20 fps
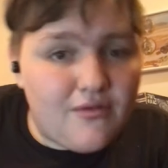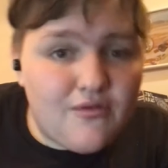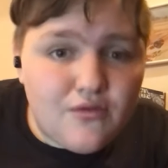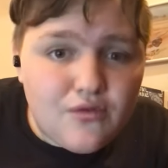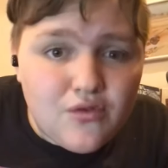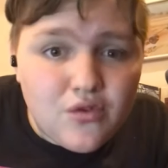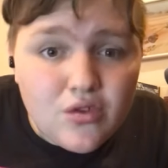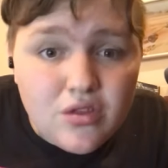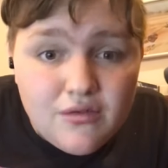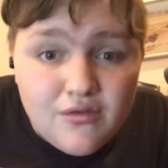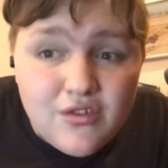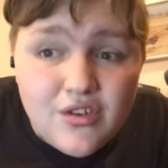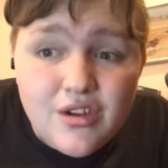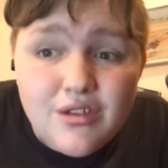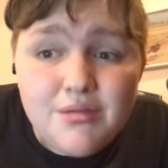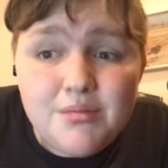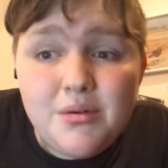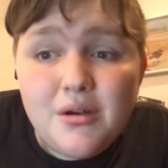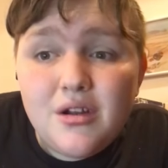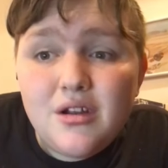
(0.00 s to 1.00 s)
For the
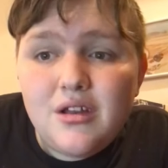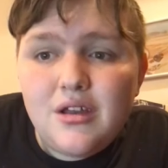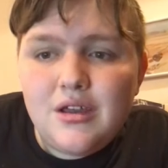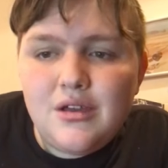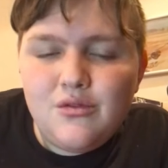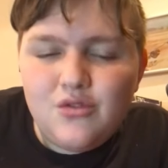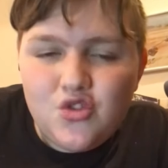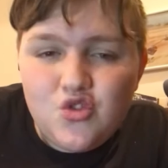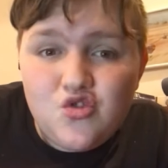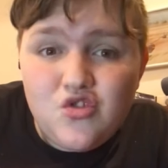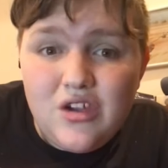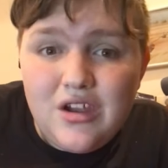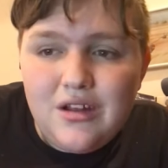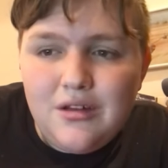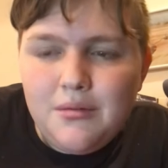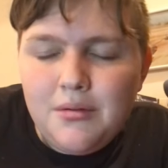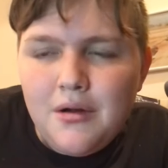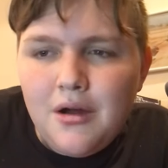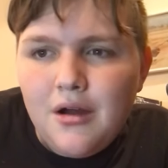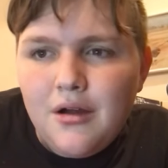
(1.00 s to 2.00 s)
first part, it was
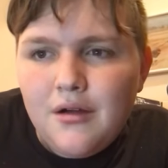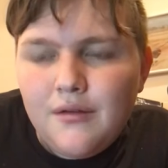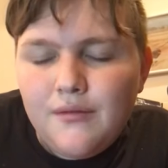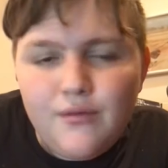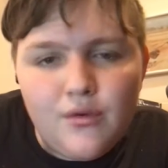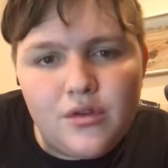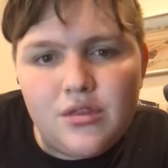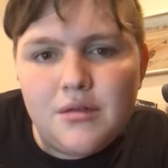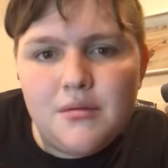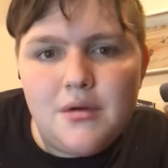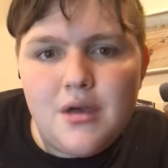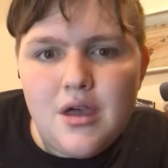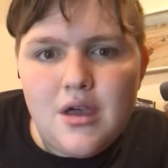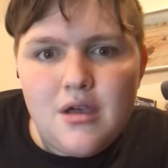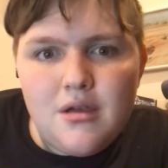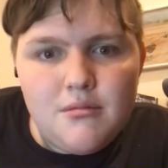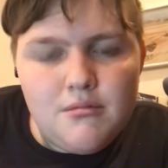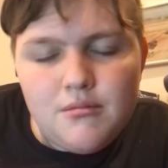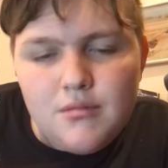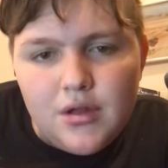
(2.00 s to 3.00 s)
Dranpa. For the
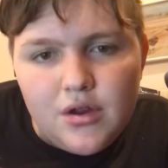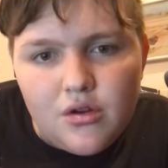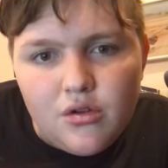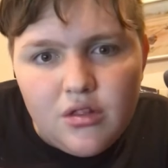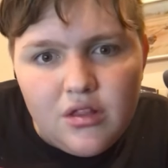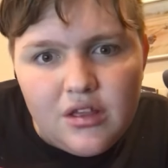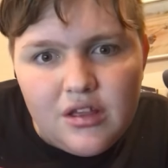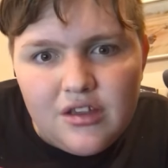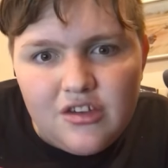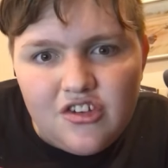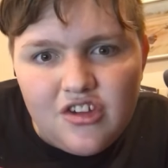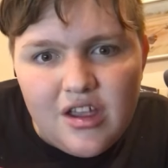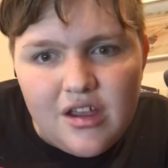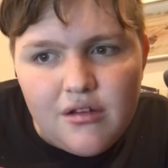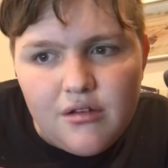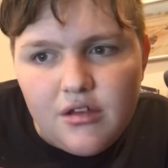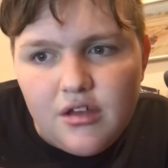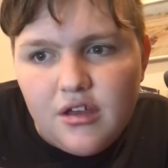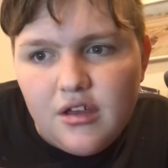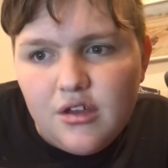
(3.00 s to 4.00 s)
middle-ish
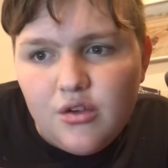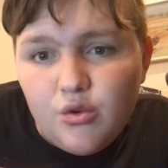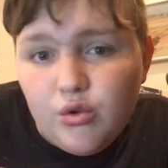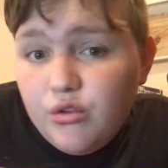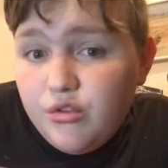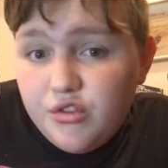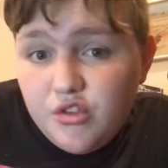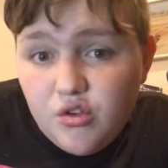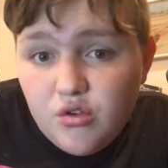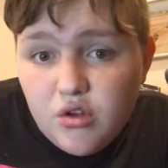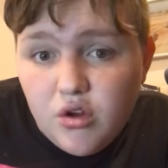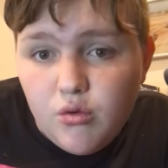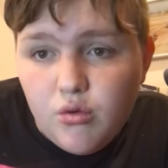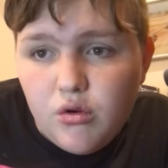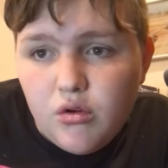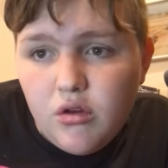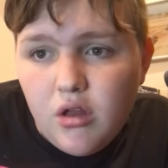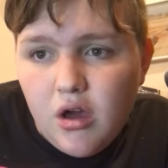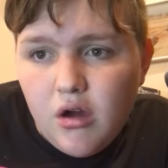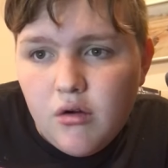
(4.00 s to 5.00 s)
area, it was
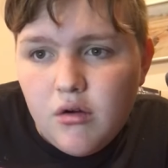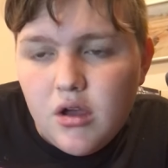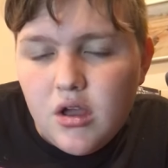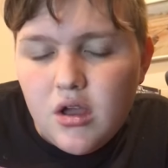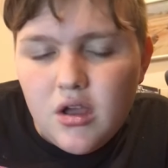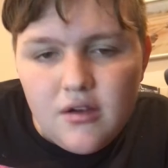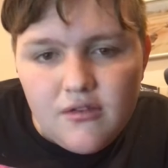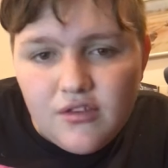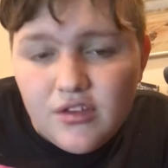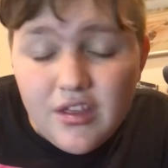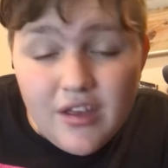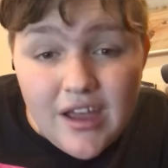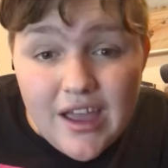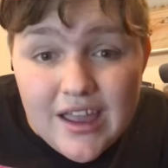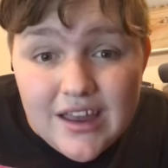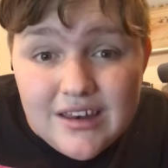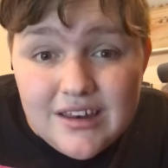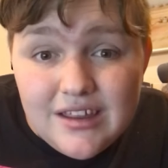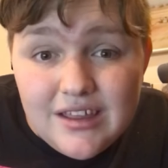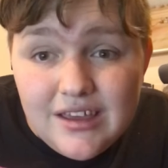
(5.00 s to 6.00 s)
Sudowoodo. For the
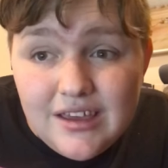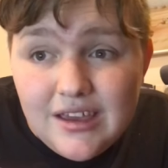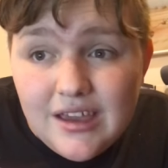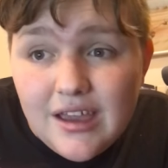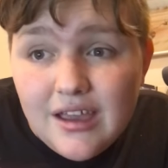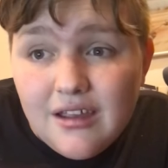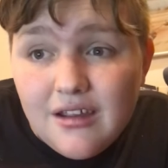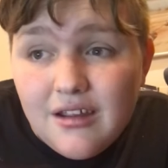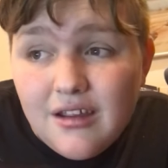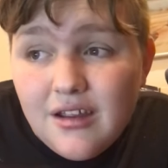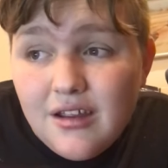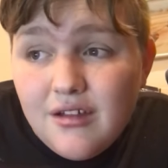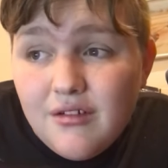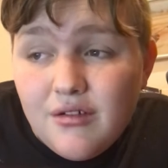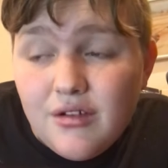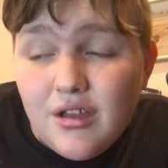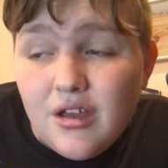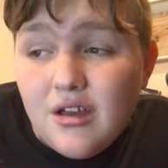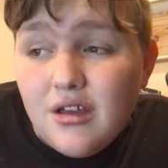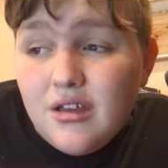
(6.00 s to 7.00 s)
ending
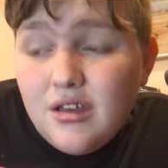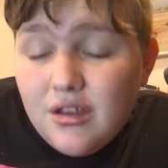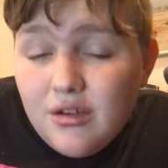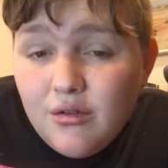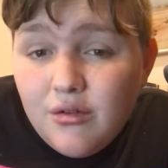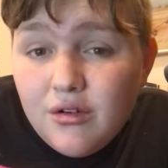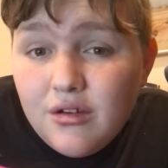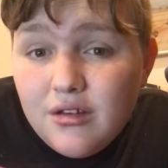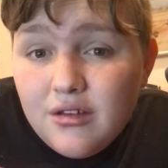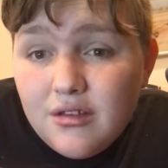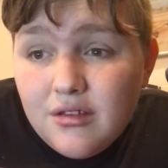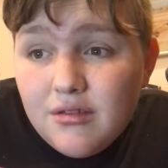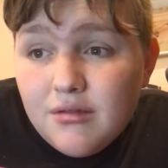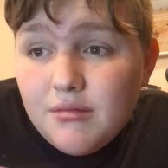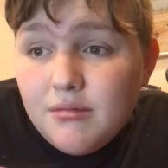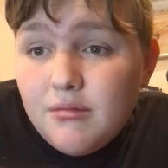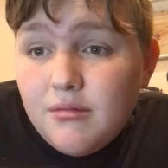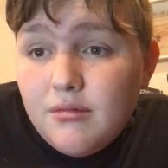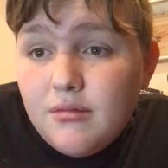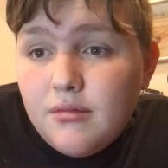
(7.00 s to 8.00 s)
area, it was
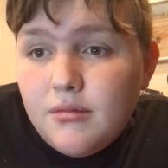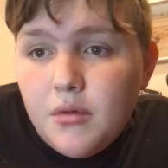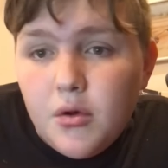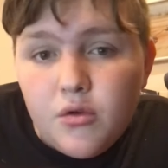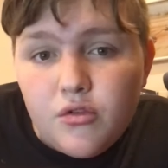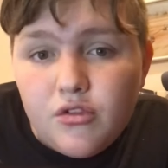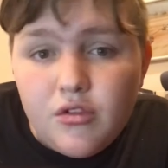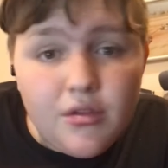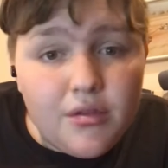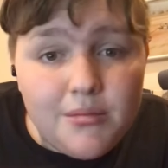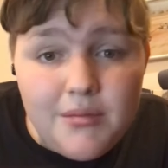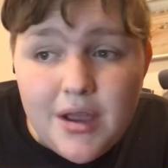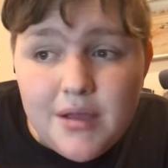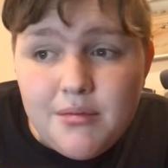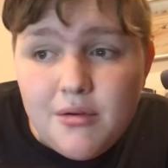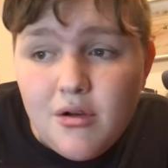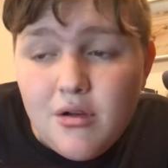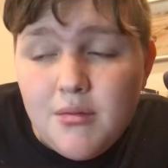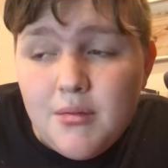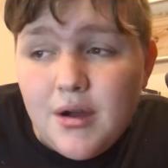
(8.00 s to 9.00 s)
most of my
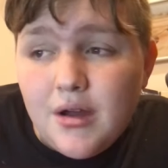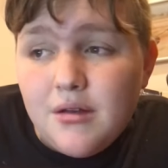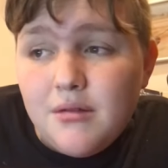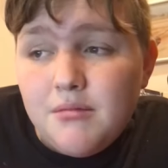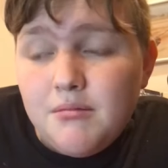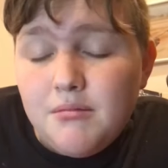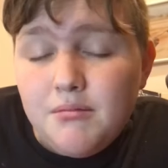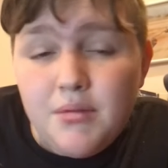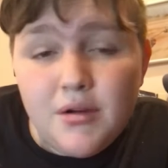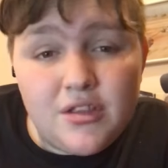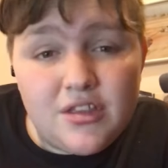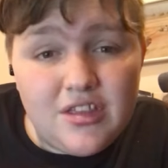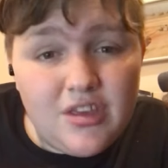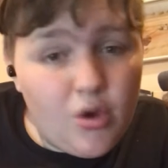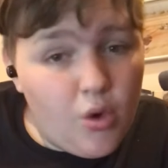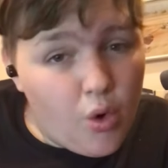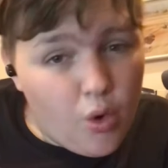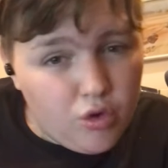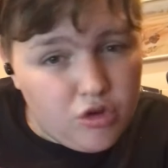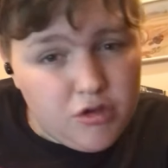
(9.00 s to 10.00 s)
Pokemon. But the
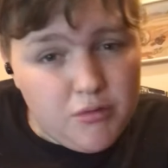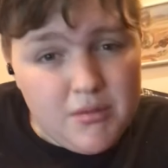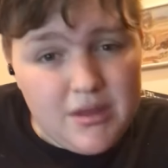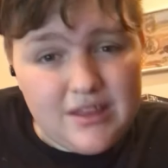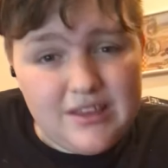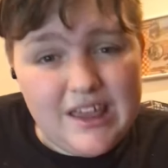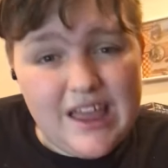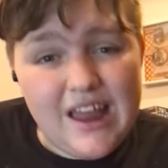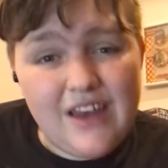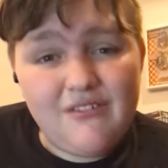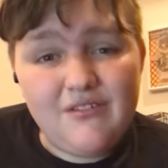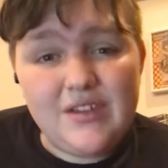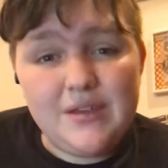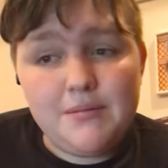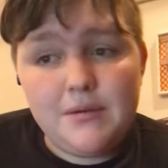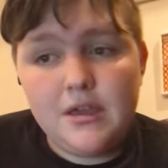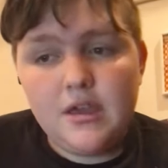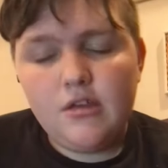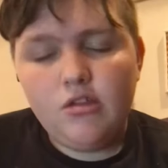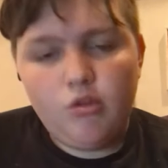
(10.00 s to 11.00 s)
ultimate
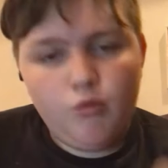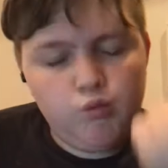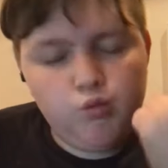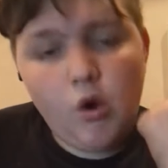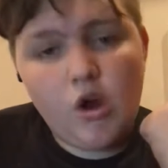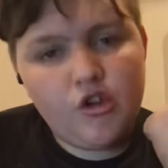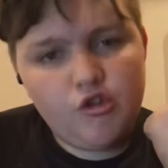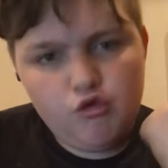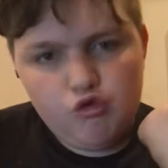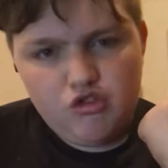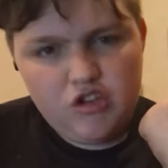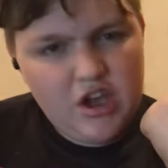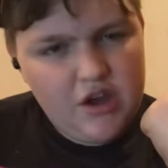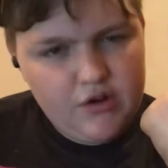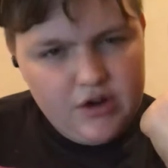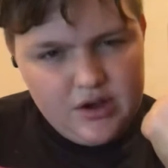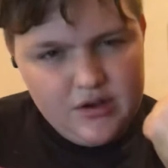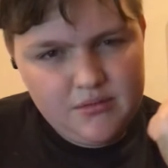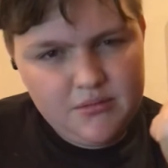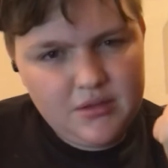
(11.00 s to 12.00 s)
MVP, the one who
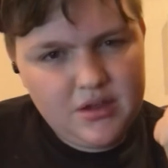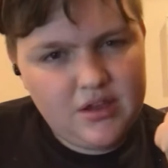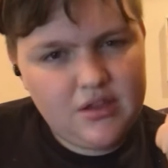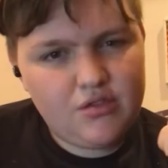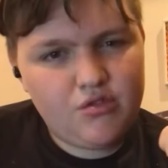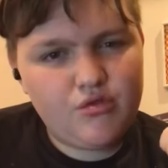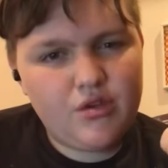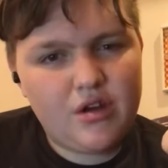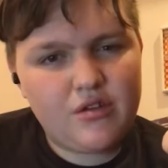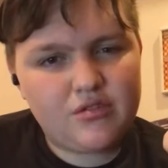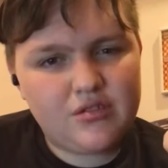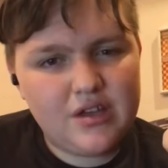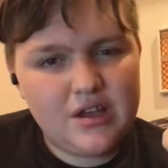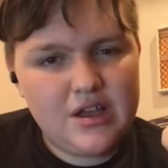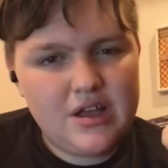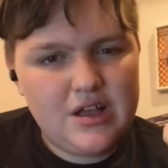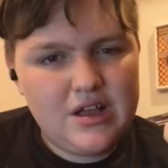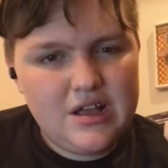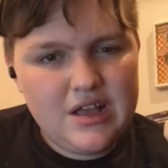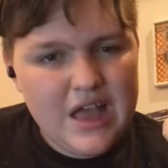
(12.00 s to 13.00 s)
carried me throughout
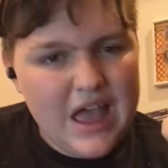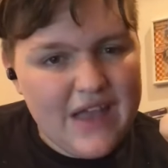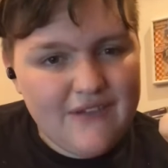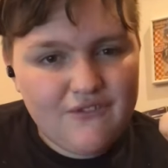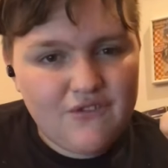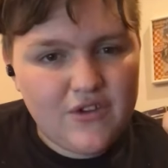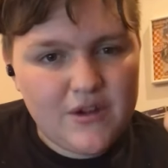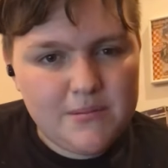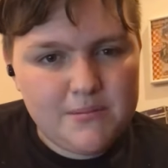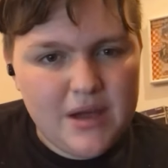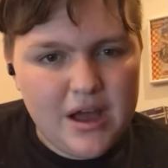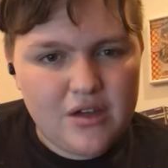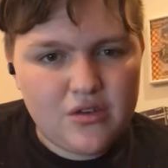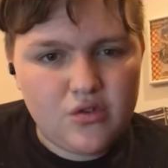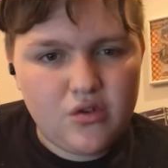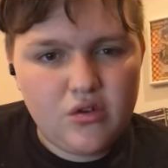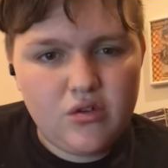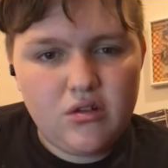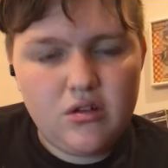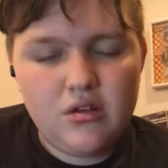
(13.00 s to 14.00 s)
every
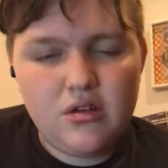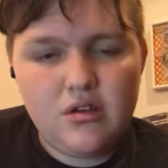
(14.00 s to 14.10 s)
battle,